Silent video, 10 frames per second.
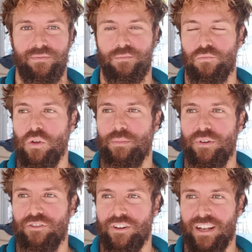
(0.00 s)
We
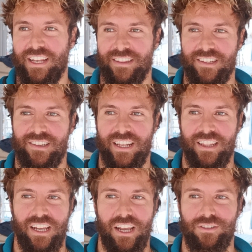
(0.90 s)
perfectly understand
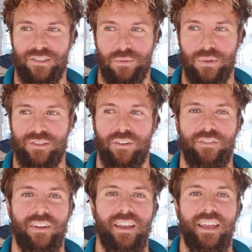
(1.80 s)
the consequence of
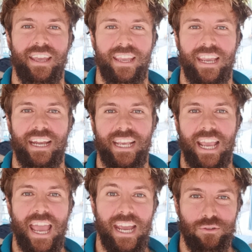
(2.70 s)
getting
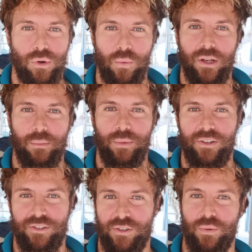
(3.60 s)
angry with a
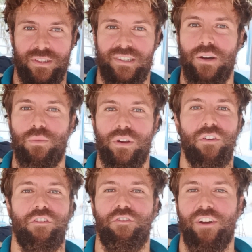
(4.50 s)
person when someone
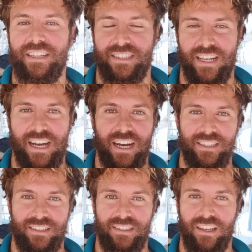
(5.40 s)
offends
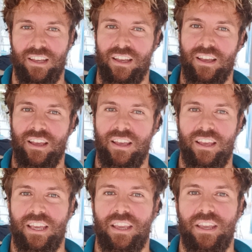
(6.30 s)
us.
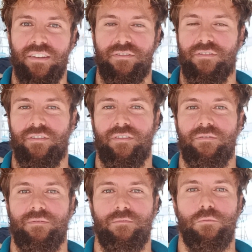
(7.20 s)
If
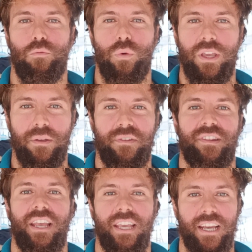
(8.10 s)
we
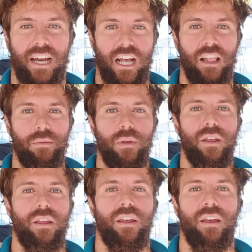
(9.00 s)
stay calm
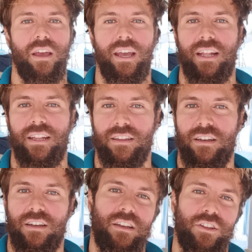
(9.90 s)
and
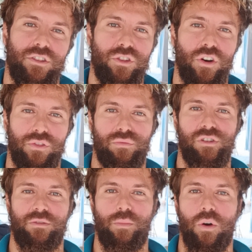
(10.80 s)
don't
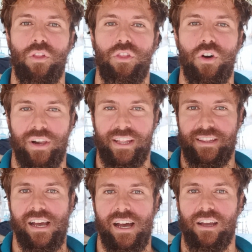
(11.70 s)
respond, don't
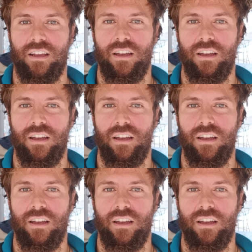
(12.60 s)
attack,